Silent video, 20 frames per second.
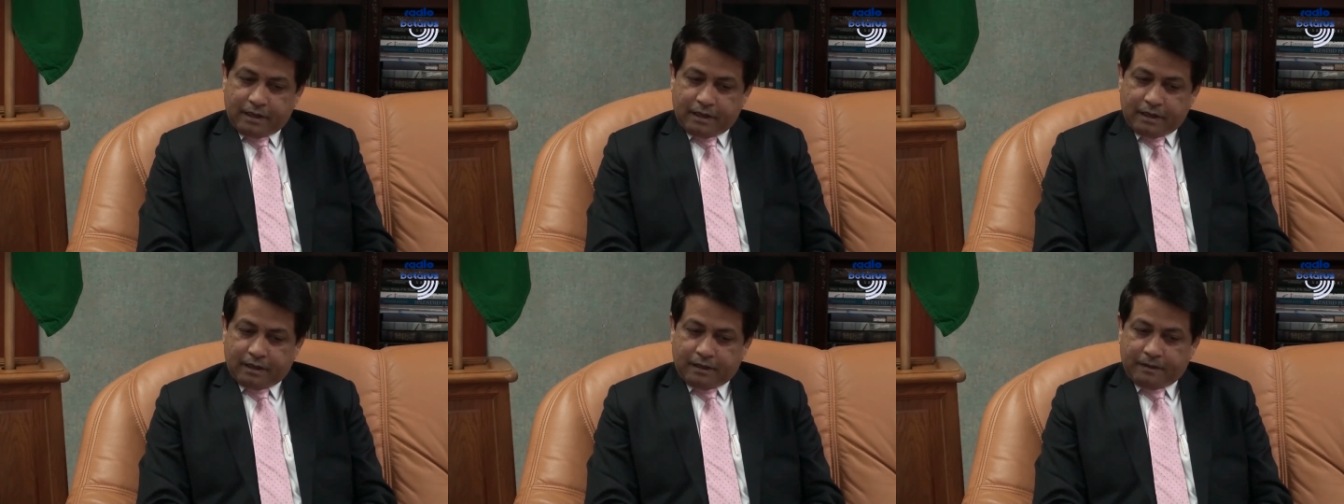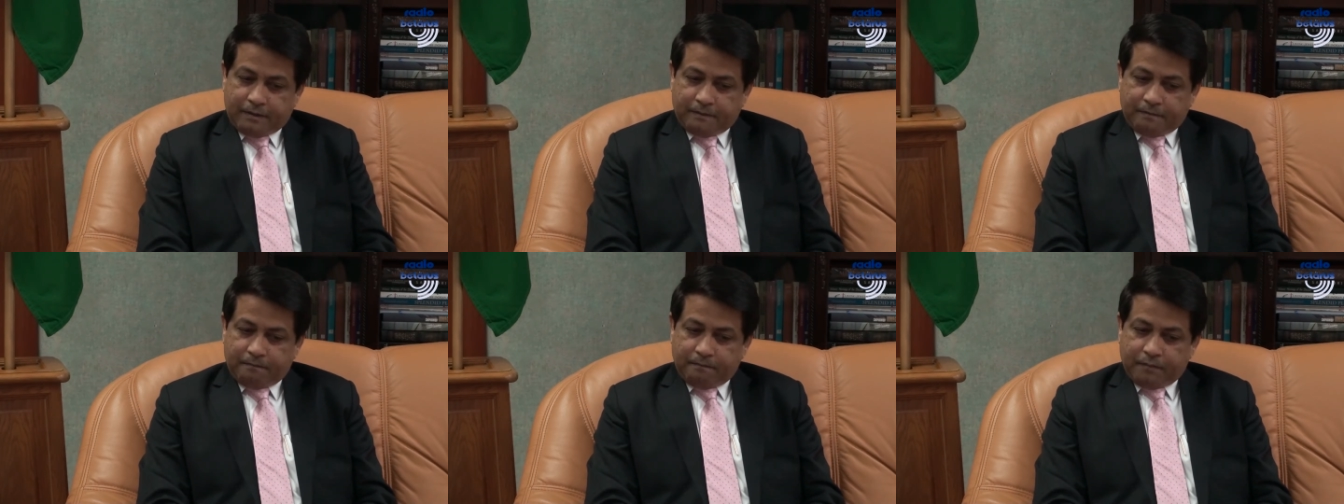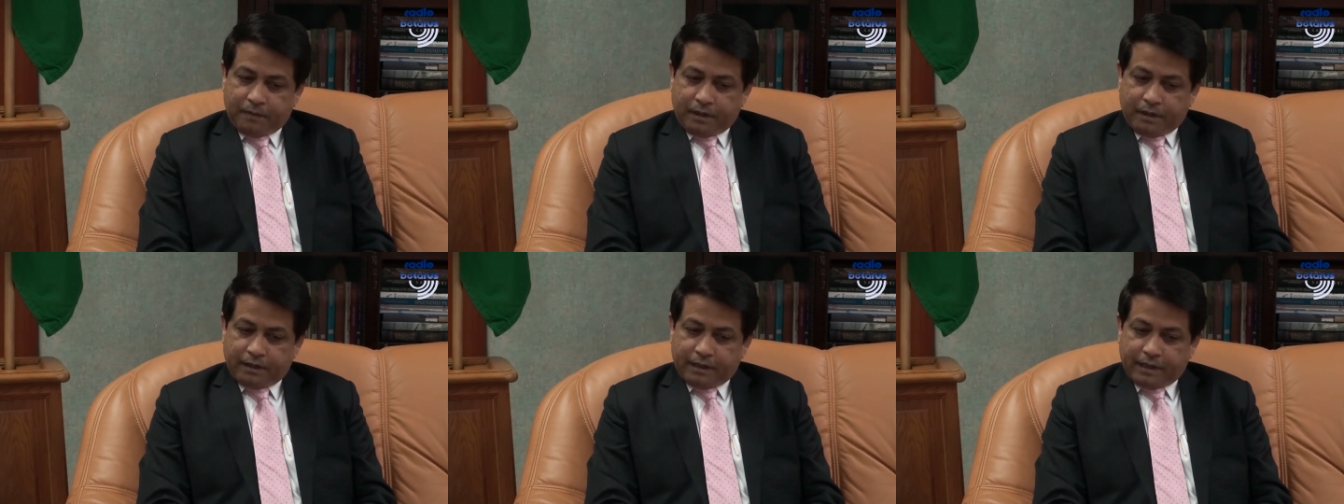Uh,
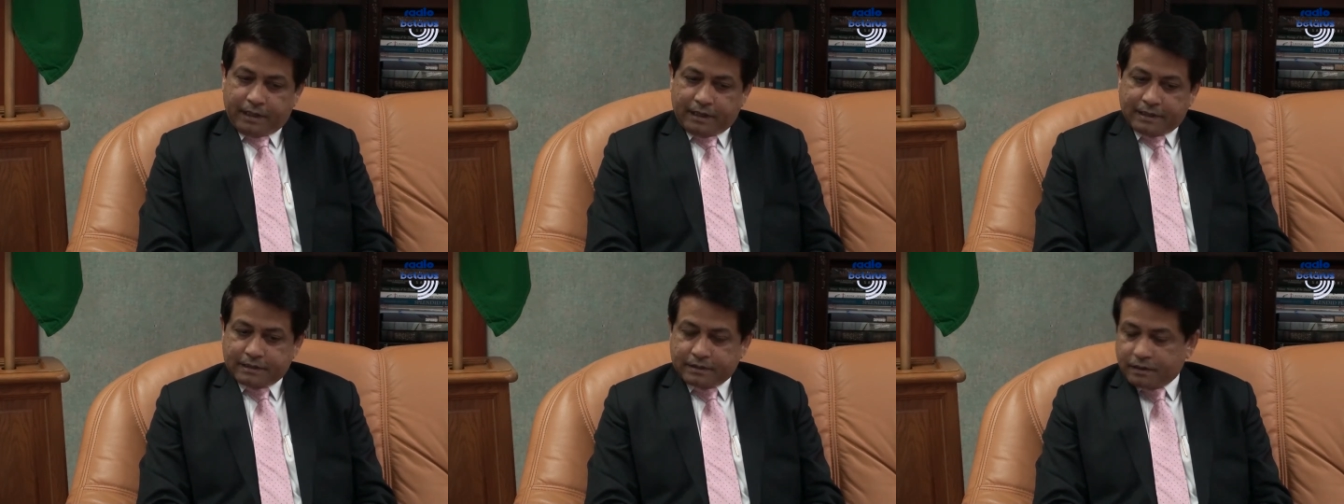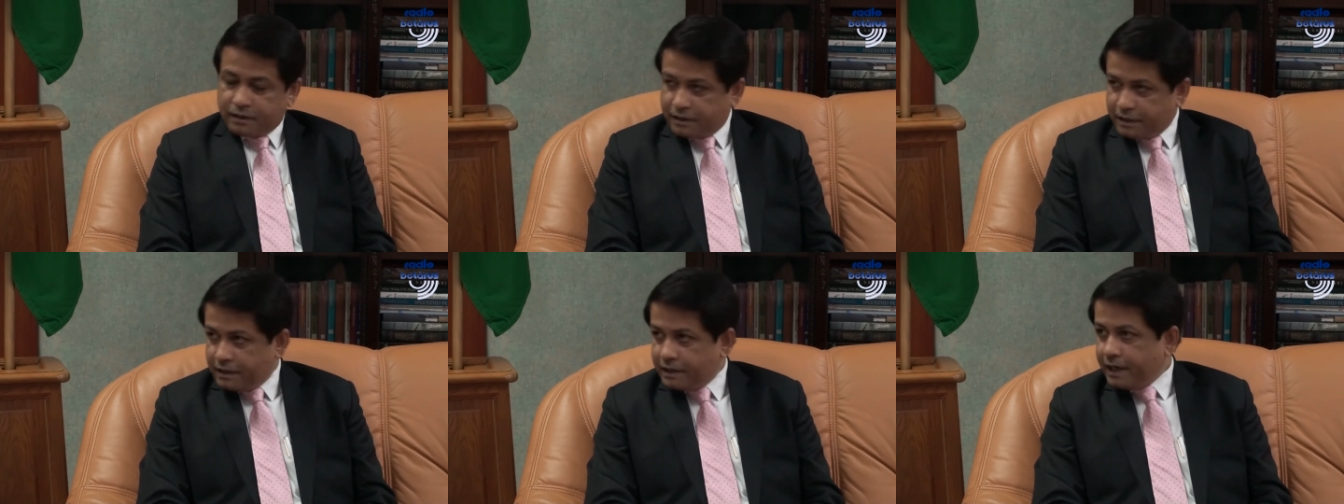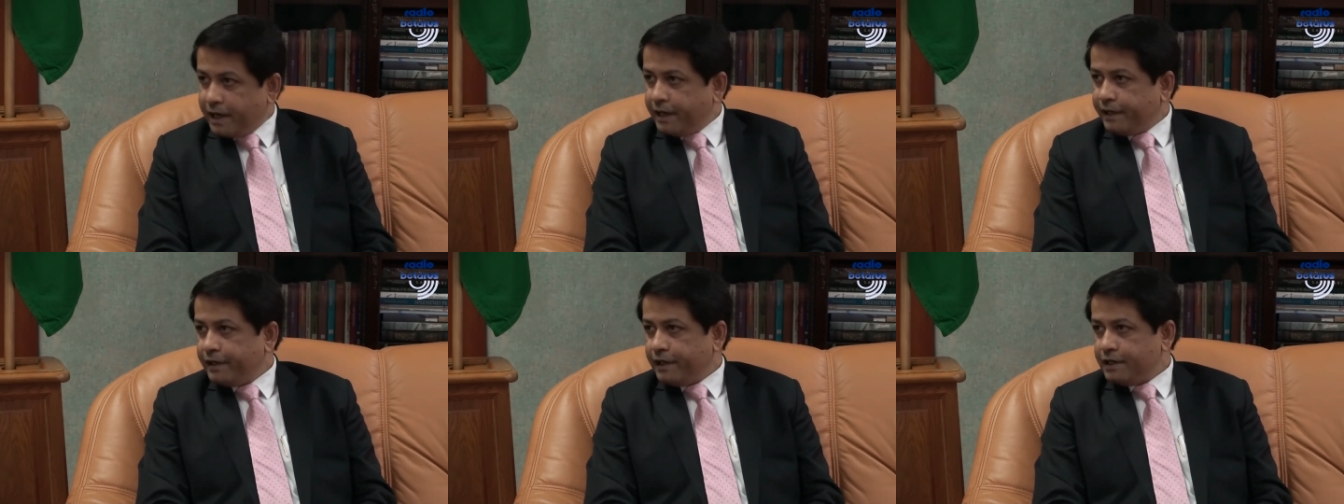there are certain
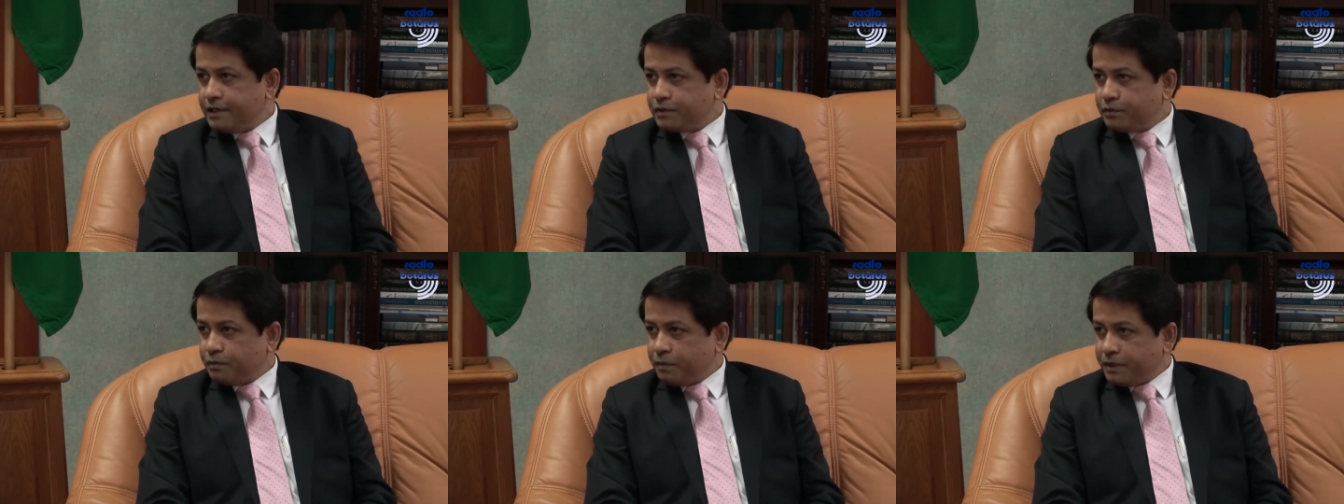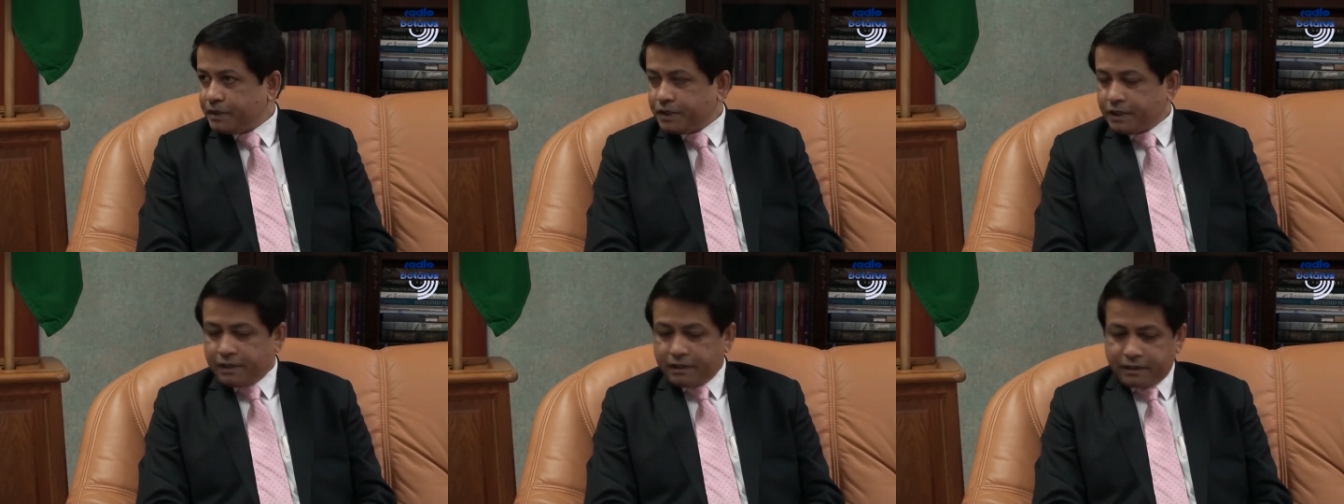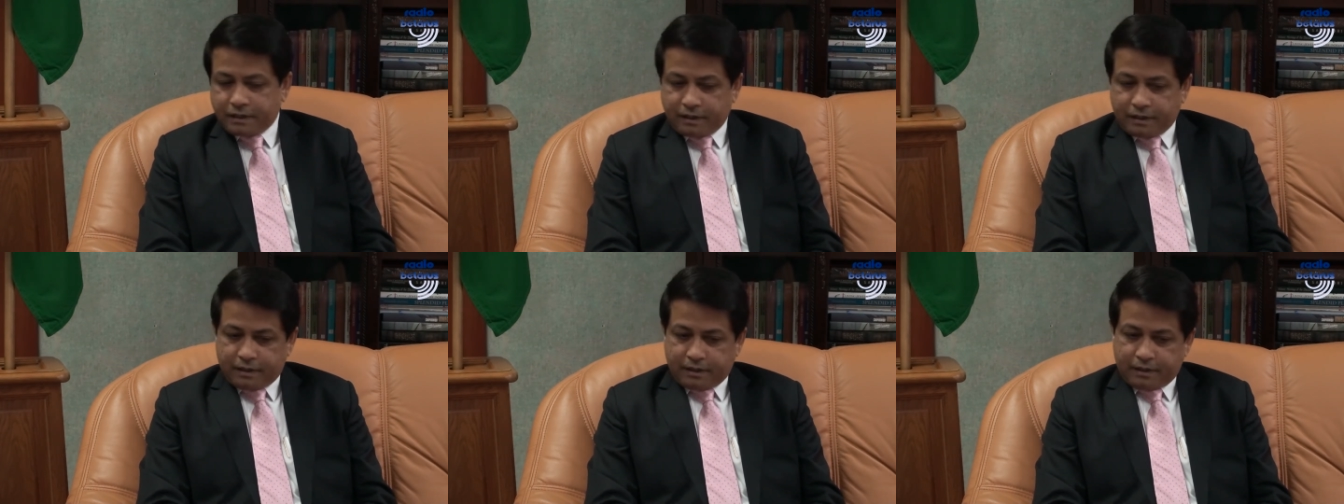areas which
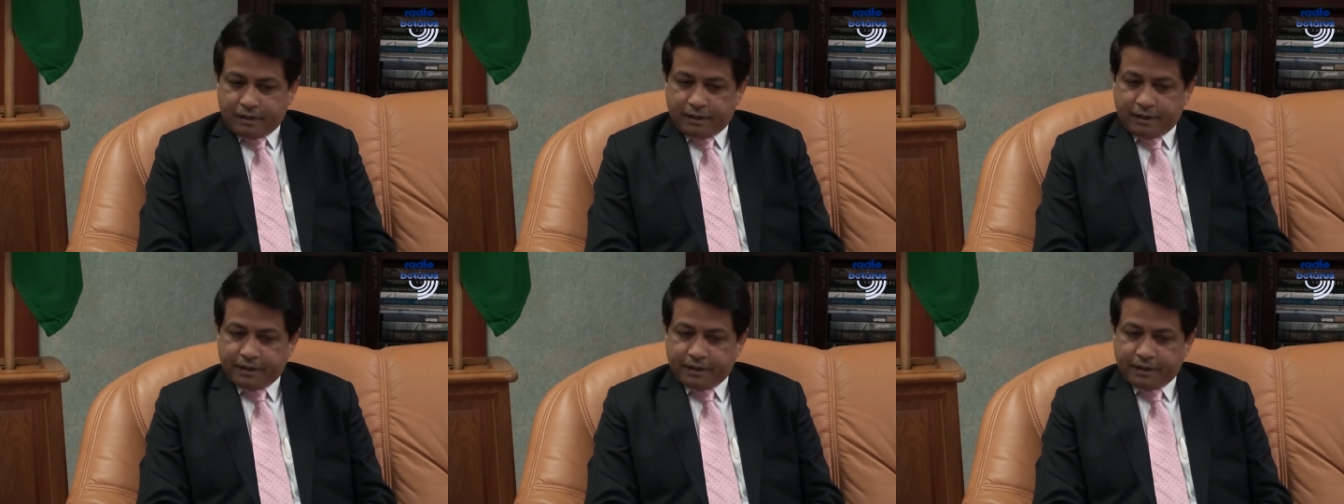are uh,